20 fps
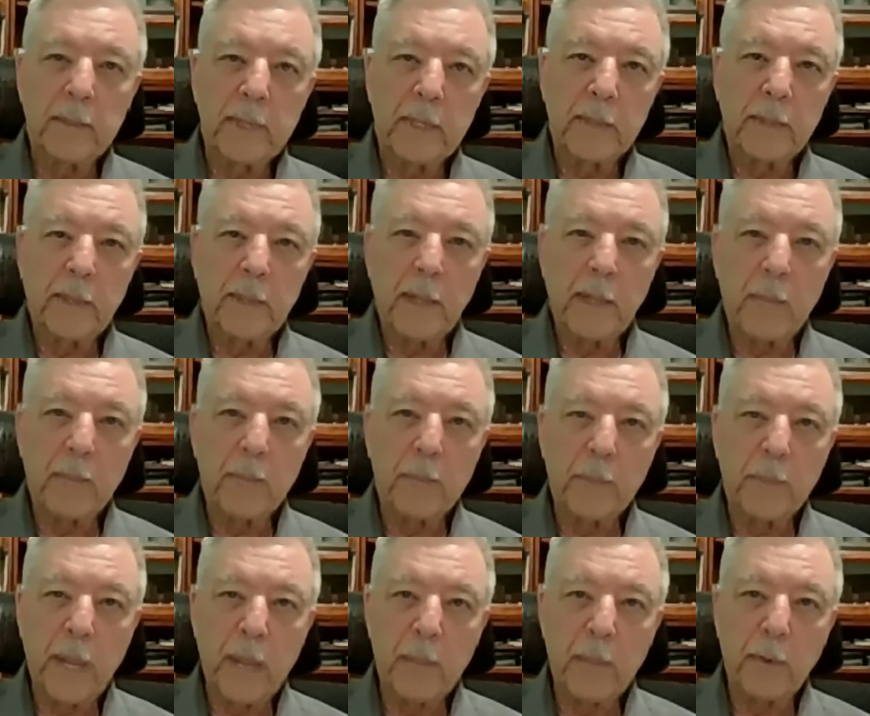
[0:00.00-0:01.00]

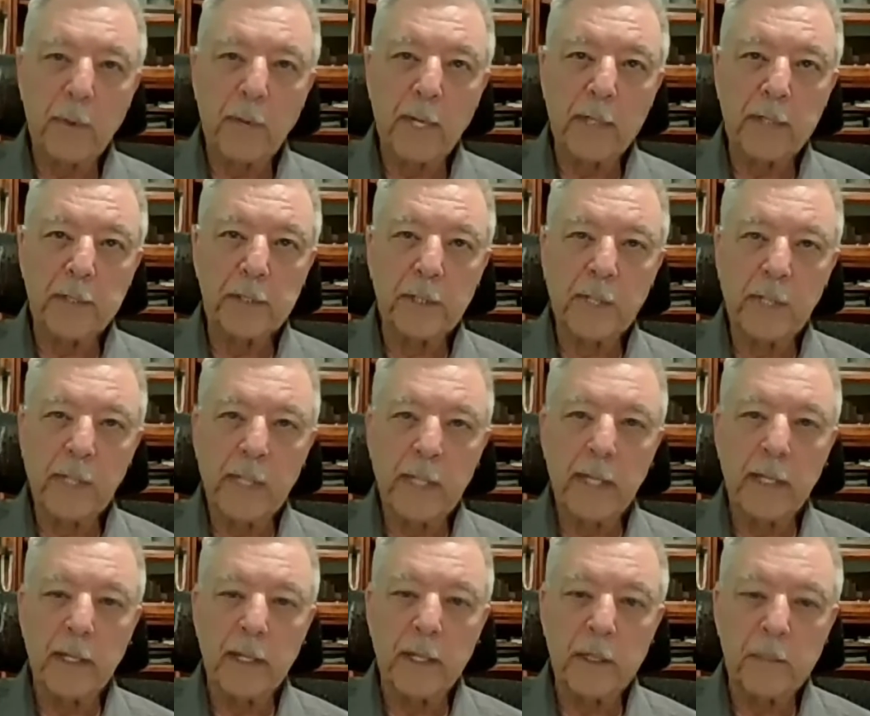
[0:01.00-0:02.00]

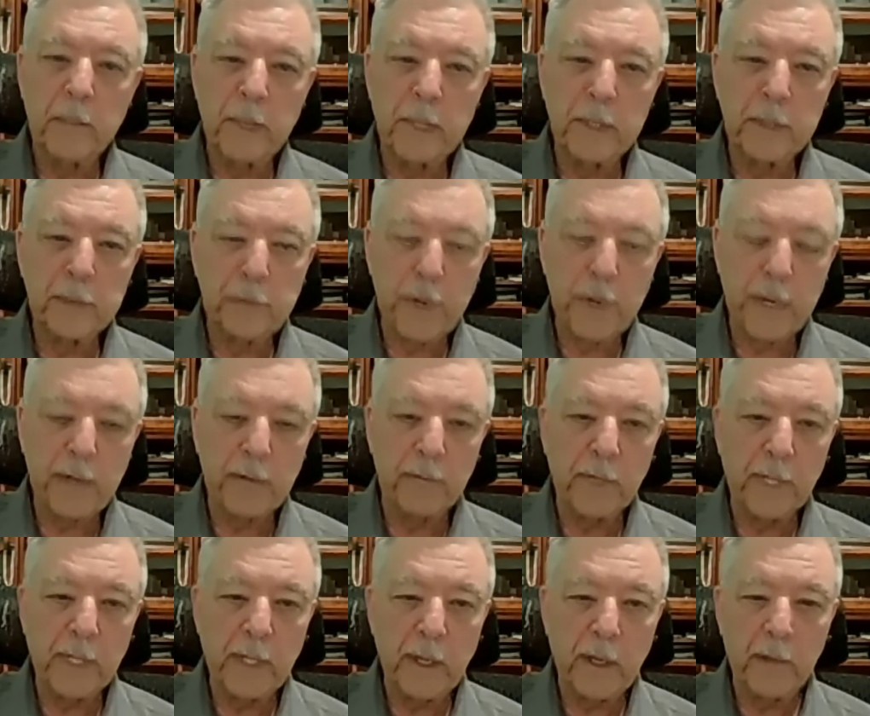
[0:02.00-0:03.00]
operationally and
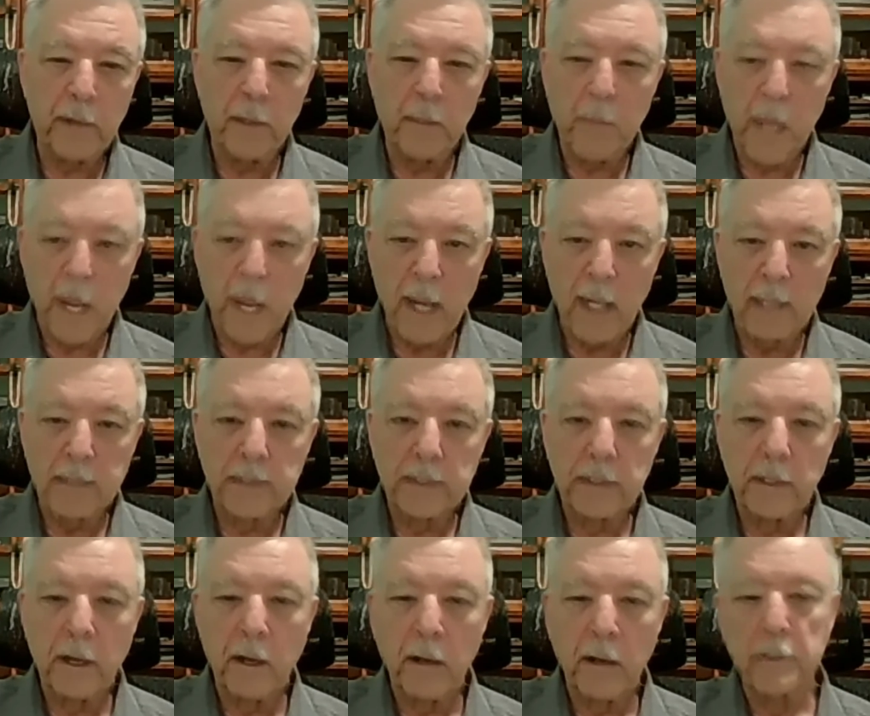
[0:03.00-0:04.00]
administratively on the
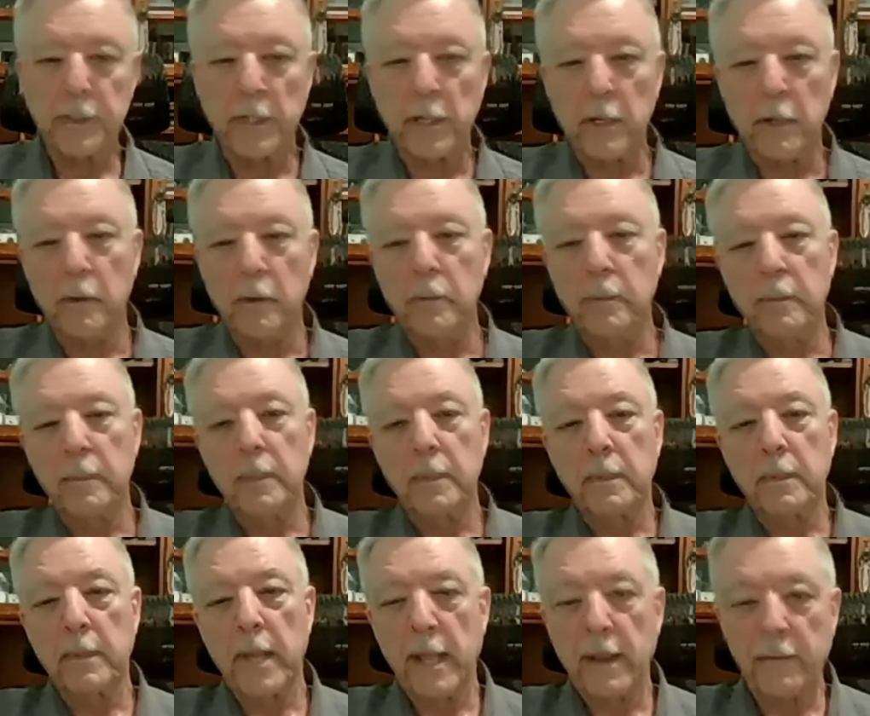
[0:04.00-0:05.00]
mosque also
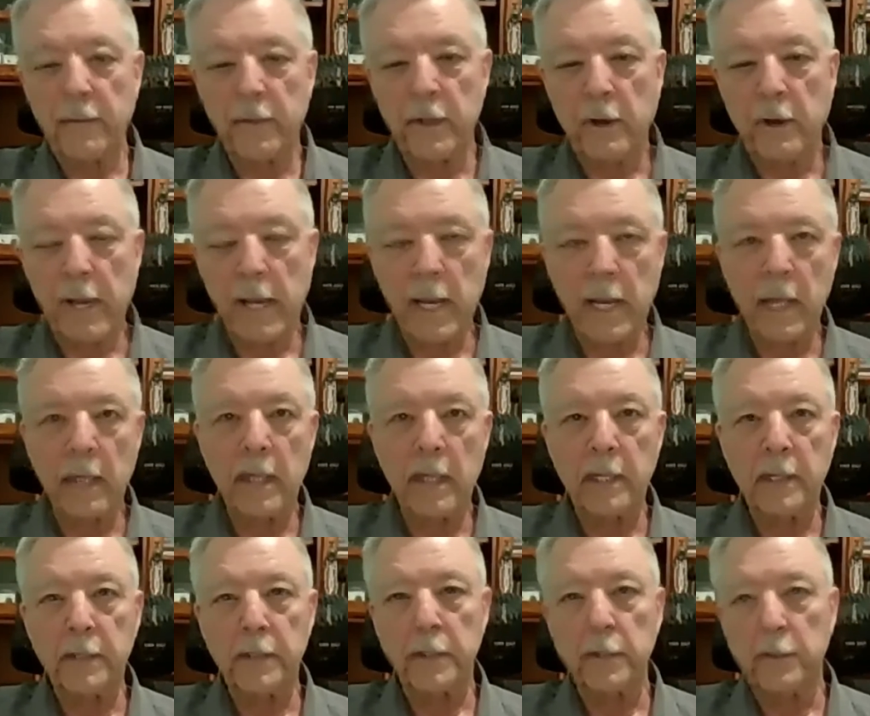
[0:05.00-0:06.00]
have their hand
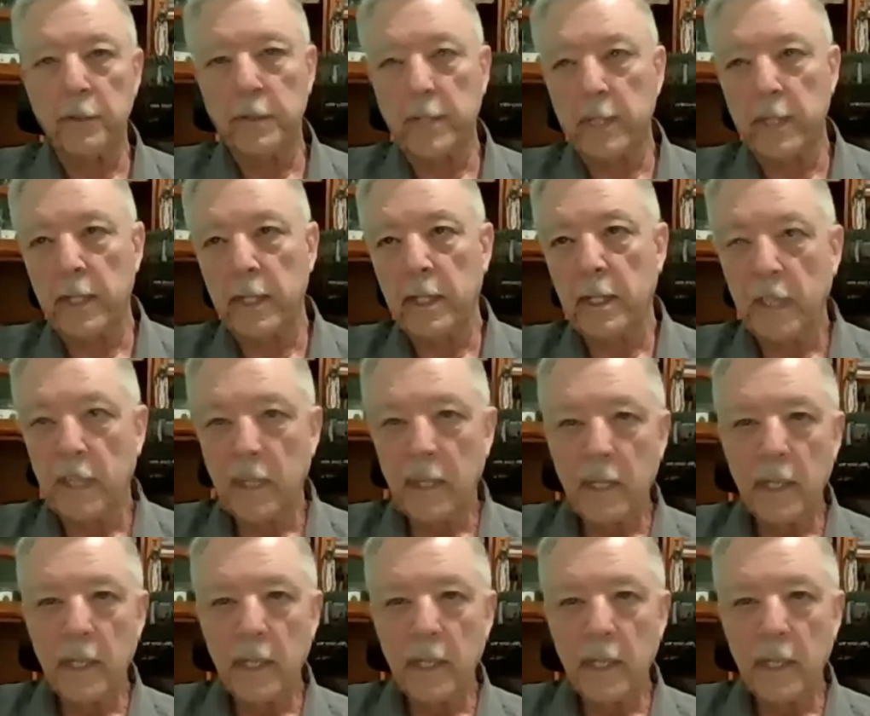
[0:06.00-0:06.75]
into the